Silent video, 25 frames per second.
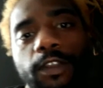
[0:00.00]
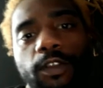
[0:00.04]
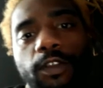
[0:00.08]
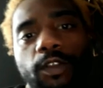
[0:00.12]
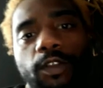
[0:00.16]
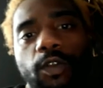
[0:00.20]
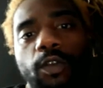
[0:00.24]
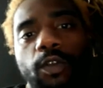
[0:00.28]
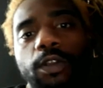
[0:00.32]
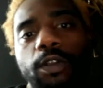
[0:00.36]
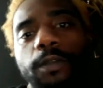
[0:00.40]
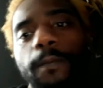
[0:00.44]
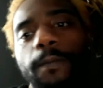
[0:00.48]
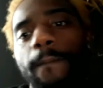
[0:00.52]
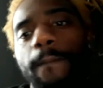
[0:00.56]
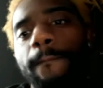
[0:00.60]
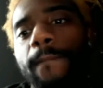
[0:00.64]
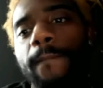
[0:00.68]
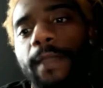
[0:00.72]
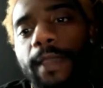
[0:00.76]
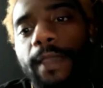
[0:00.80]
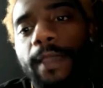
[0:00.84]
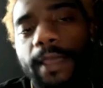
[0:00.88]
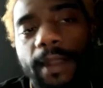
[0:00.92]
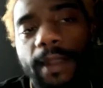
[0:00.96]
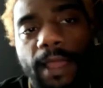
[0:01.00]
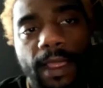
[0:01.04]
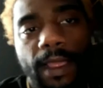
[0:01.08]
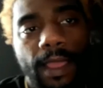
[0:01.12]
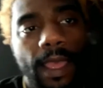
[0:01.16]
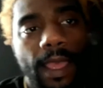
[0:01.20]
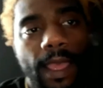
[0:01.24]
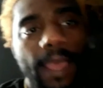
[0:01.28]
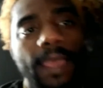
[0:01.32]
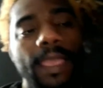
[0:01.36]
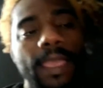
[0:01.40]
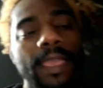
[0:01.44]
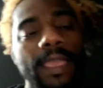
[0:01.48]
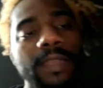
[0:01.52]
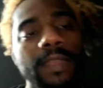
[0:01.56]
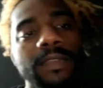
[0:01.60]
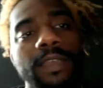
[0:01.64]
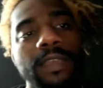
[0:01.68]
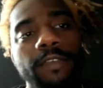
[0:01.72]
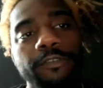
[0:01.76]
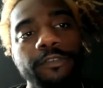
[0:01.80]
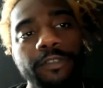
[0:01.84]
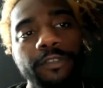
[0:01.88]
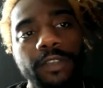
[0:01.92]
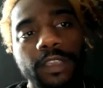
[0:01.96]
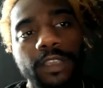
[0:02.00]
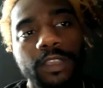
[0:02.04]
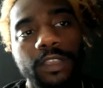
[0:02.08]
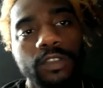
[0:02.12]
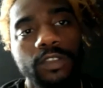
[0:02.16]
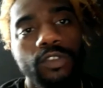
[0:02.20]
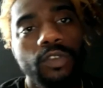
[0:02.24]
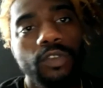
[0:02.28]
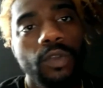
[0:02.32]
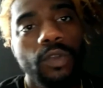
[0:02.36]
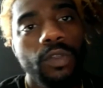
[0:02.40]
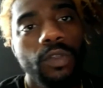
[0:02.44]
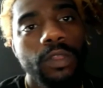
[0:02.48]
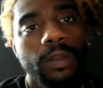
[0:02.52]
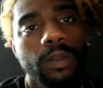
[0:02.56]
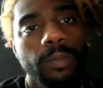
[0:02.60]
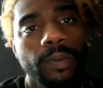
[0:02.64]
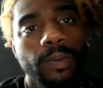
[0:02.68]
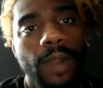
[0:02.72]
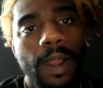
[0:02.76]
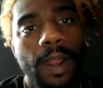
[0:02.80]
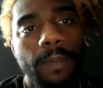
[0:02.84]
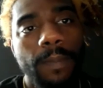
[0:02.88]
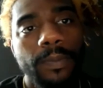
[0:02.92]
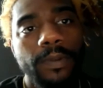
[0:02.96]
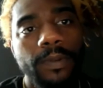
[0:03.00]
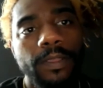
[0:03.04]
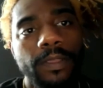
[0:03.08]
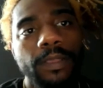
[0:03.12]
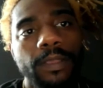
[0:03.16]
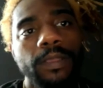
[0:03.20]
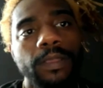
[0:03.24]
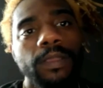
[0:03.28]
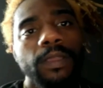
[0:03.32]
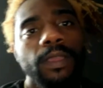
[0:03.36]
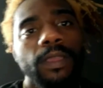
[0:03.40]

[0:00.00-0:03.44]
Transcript: to court, and I got indefinite control of the property,